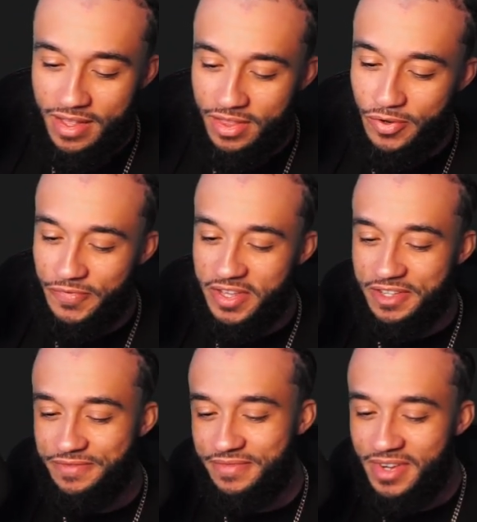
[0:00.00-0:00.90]
Luffy.
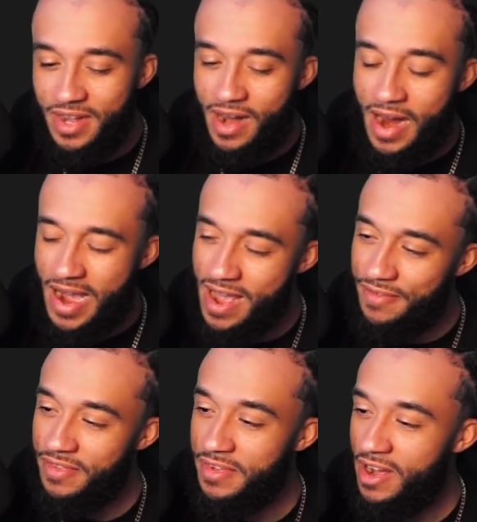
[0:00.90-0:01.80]
I
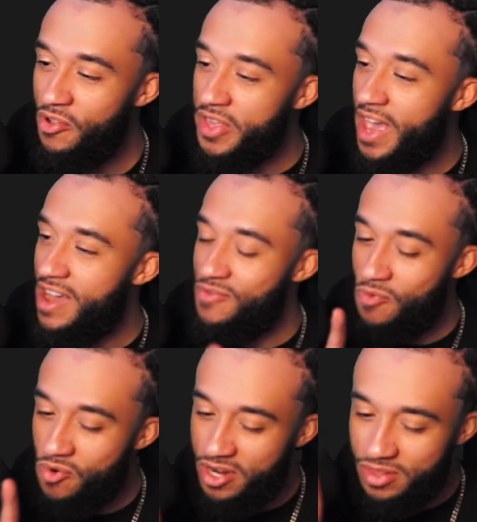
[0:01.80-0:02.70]
only have
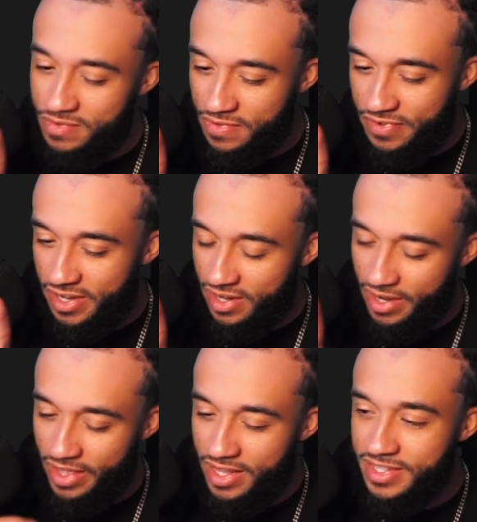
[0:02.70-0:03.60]
one Luffy figure,
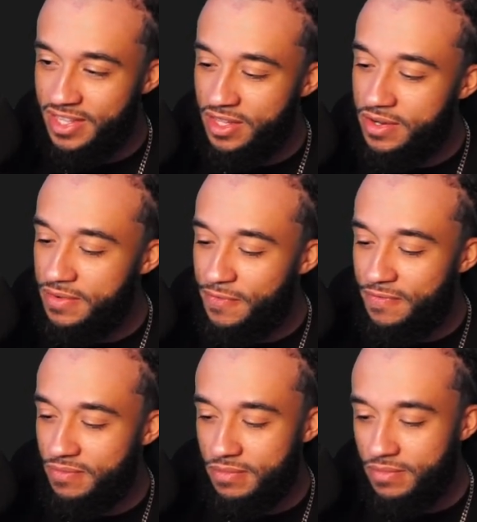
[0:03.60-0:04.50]
and it's a little
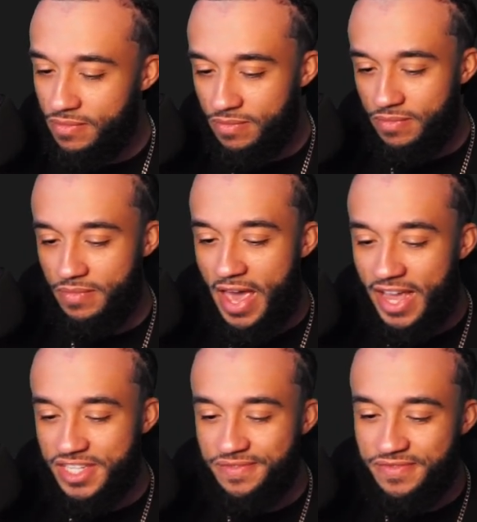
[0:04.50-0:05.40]

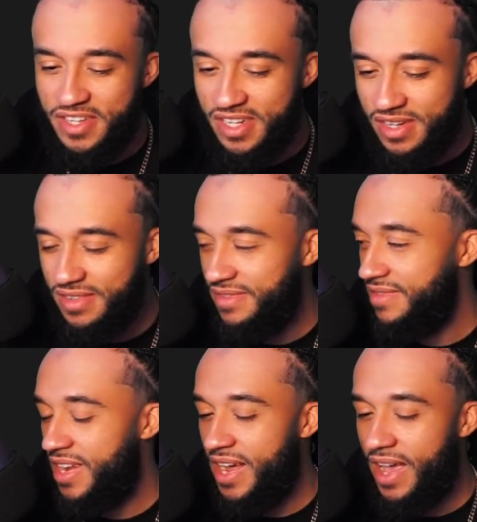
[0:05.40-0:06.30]
action figure
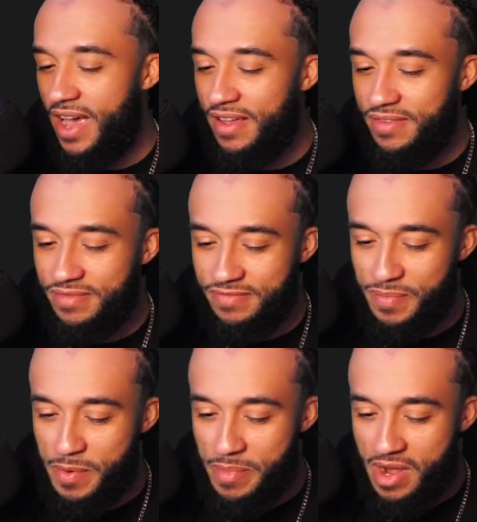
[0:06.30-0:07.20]
that I got.
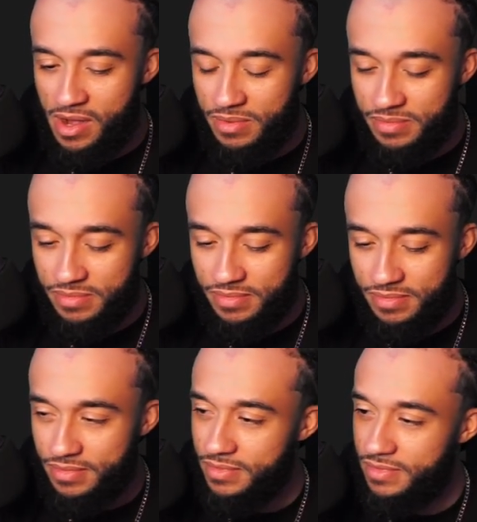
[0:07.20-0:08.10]
Mom,
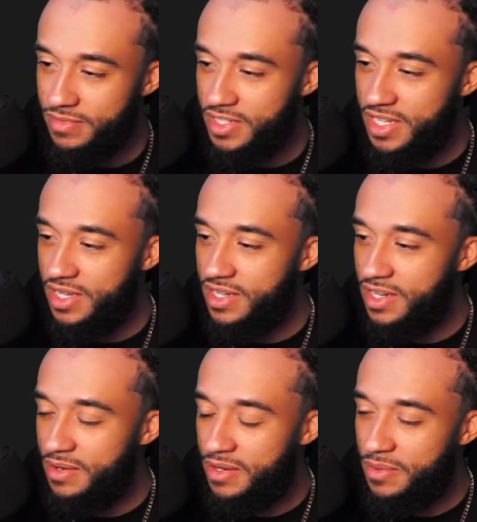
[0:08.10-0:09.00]
I
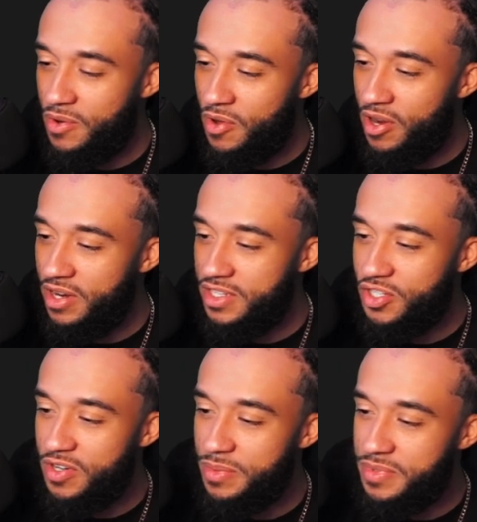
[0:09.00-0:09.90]
know of going on a
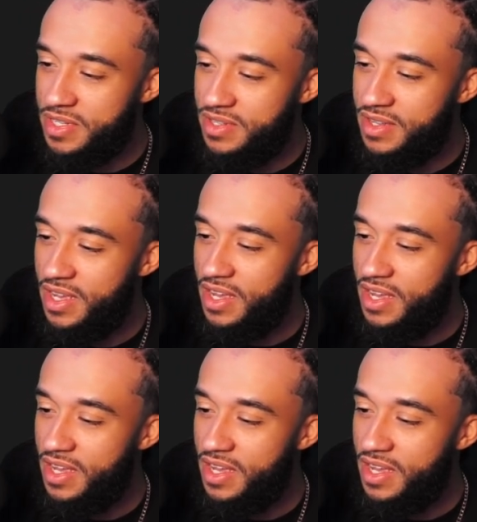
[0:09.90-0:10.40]
trip to